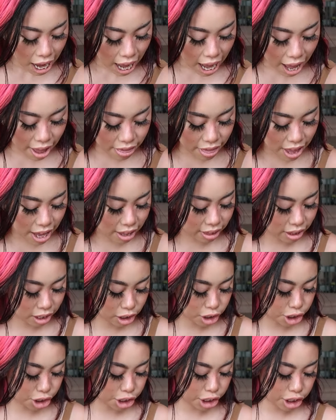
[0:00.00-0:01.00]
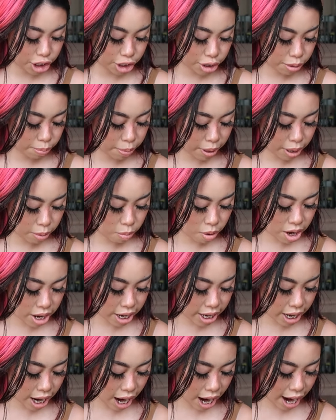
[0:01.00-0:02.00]
and then the gingerbread
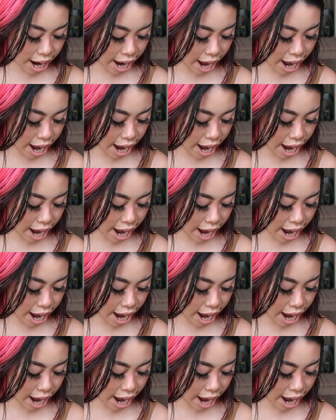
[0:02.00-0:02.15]
one I